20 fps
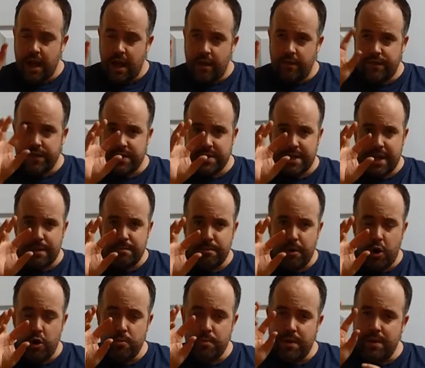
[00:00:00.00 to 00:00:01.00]
of the same
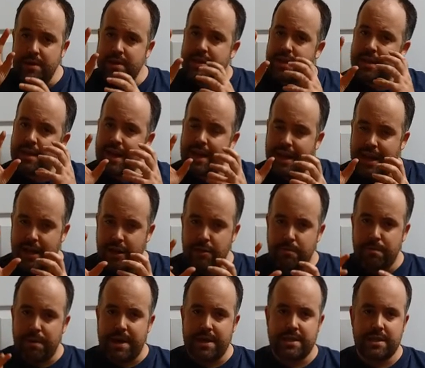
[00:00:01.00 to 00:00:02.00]
moment to then get the
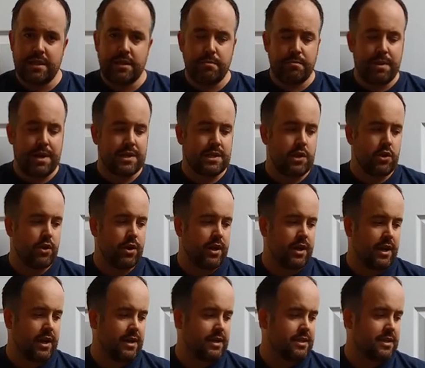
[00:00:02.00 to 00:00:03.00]
best the best look
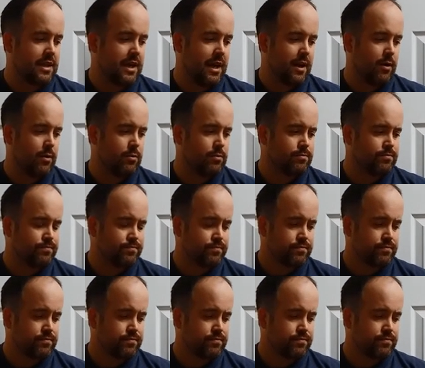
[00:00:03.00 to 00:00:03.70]
at it. Now,